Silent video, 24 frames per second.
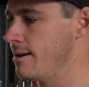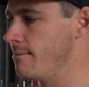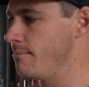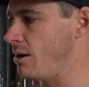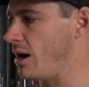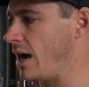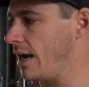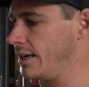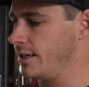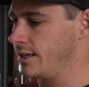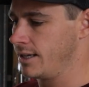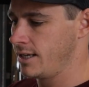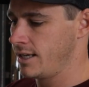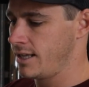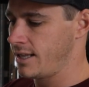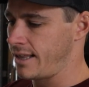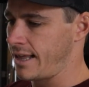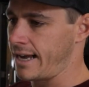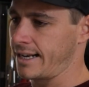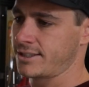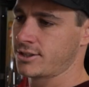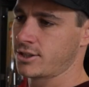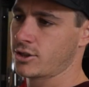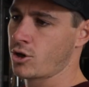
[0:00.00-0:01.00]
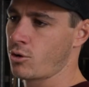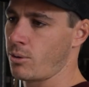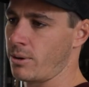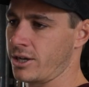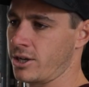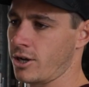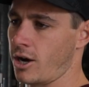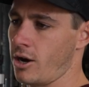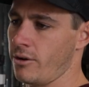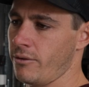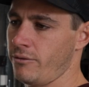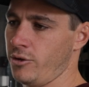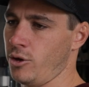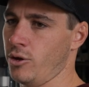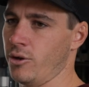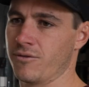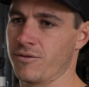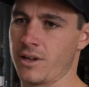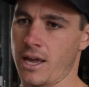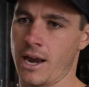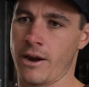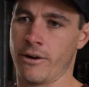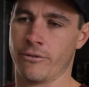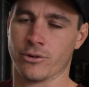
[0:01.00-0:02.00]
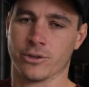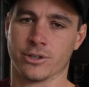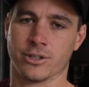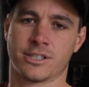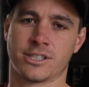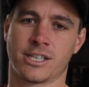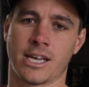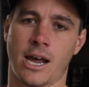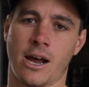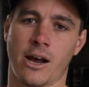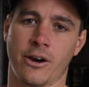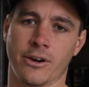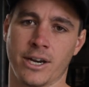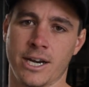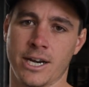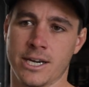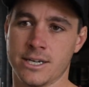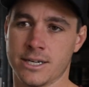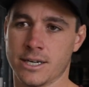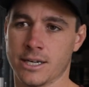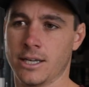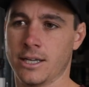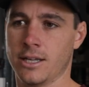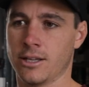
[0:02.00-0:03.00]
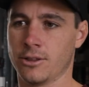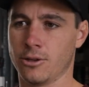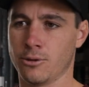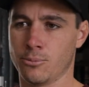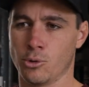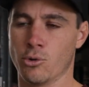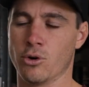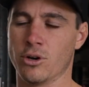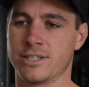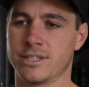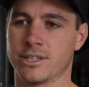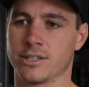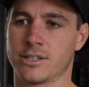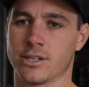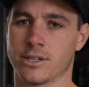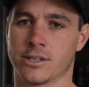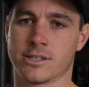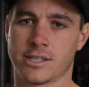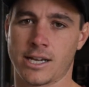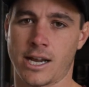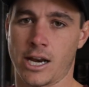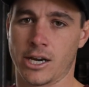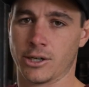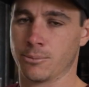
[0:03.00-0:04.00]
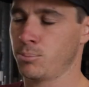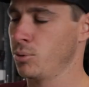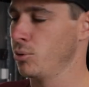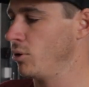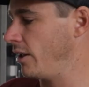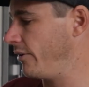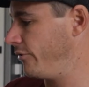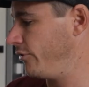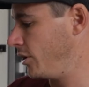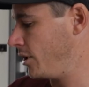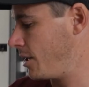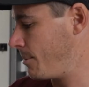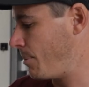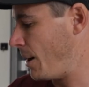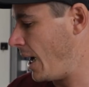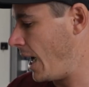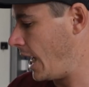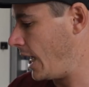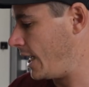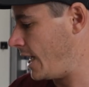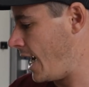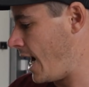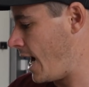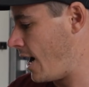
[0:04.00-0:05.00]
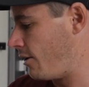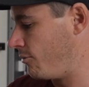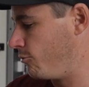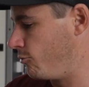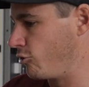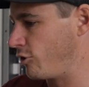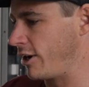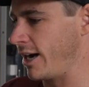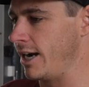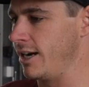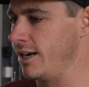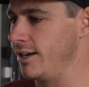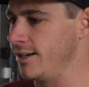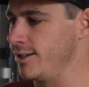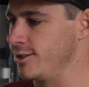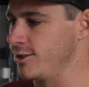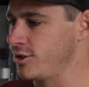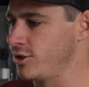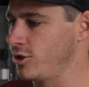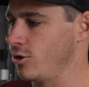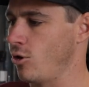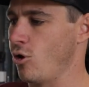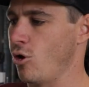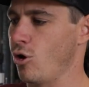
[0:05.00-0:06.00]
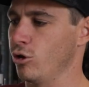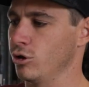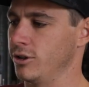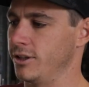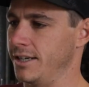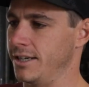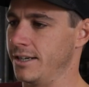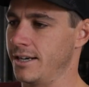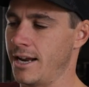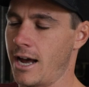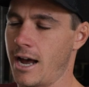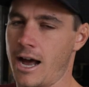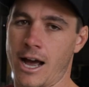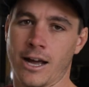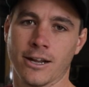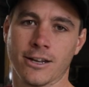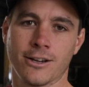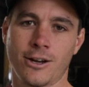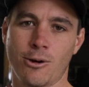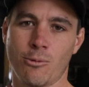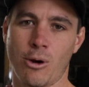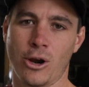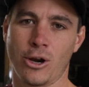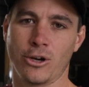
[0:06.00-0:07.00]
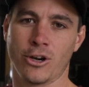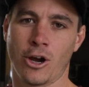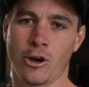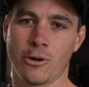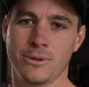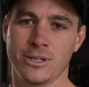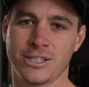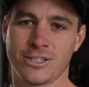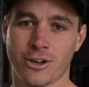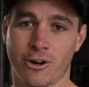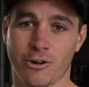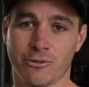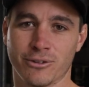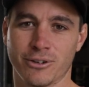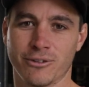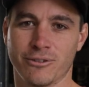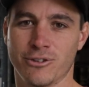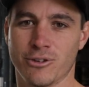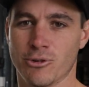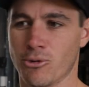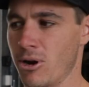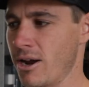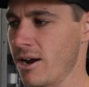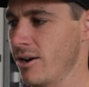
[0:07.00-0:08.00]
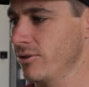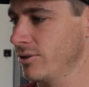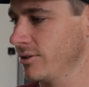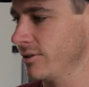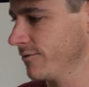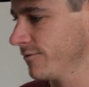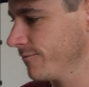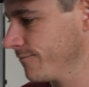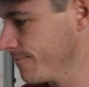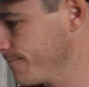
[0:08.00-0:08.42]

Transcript: But that's a quick overview of everything that's going in. The boys is just starting to pull everything apart now, and we'll get it installed, and I won't know myself in a few hours.